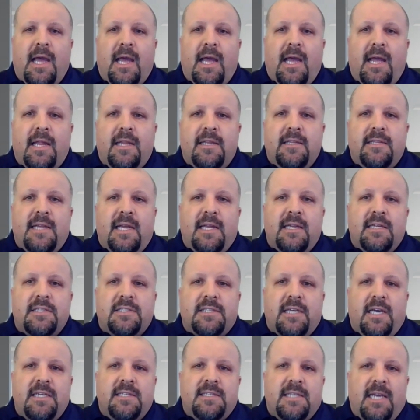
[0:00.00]
And
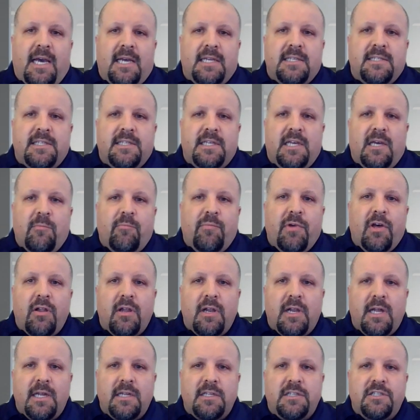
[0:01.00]
DataSice has the
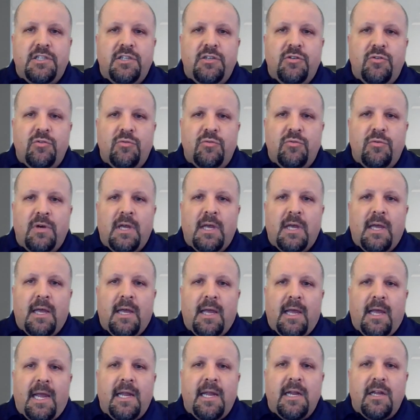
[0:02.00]
ability to
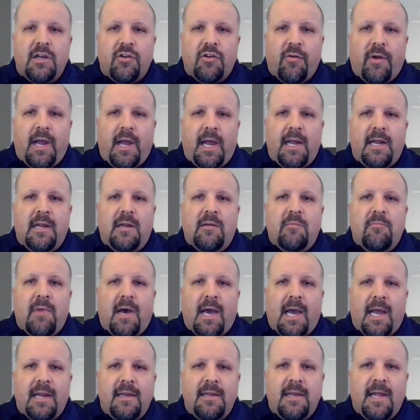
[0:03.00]
integrate and
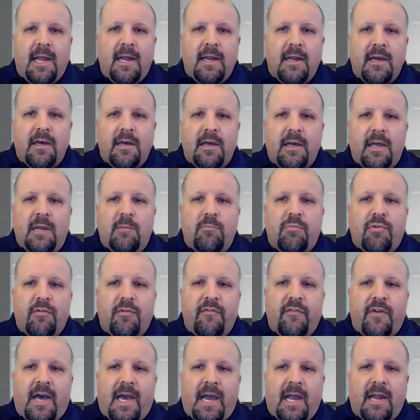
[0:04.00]
mine data and
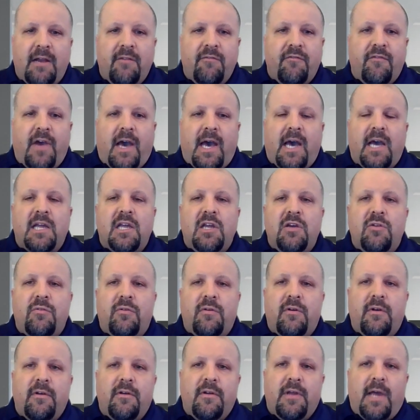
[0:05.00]
provide
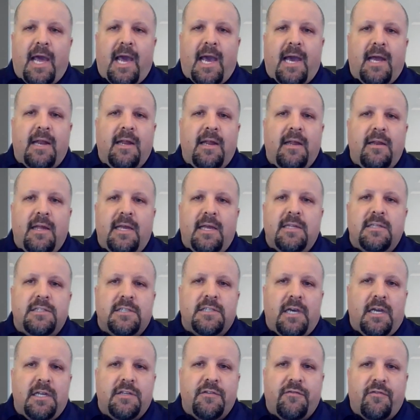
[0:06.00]
value-added
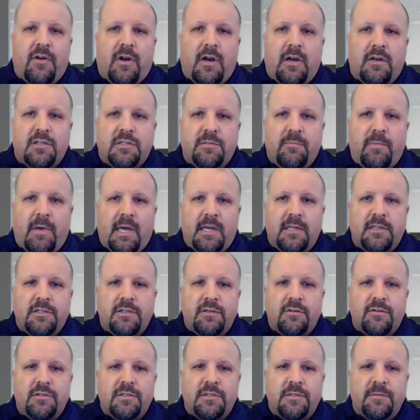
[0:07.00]
insights for our
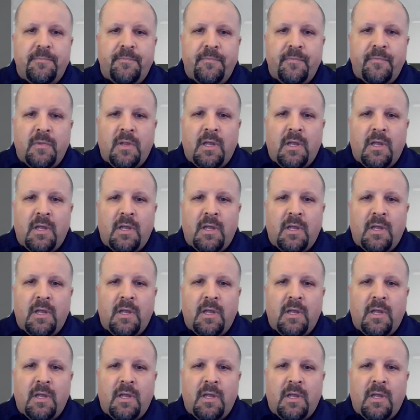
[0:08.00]
sponsors.